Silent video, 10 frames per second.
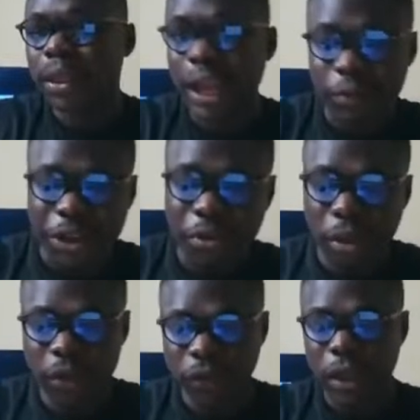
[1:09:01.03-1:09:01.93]
That's where the real
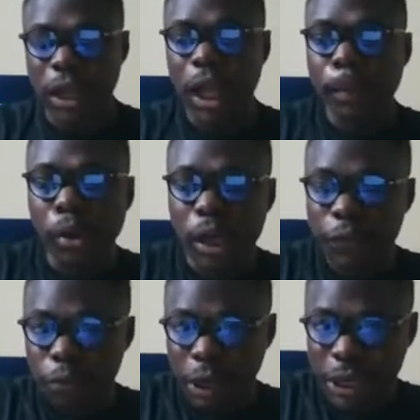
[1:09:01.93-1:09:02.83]
money is. But
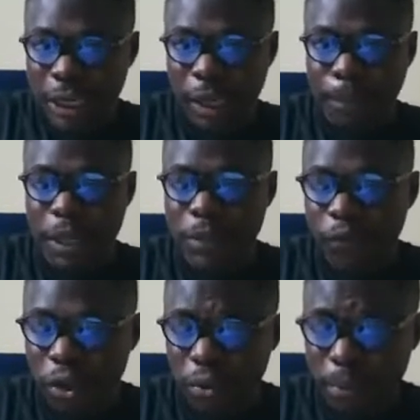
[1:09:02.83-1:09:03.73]
if you create a page
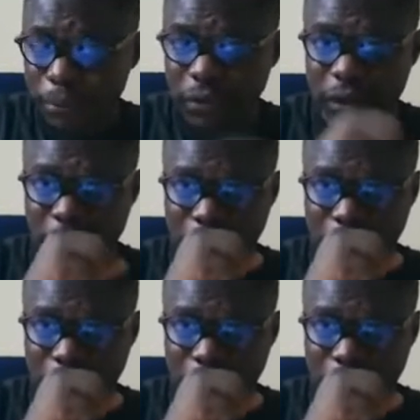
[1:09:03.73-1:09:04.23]
before you be able to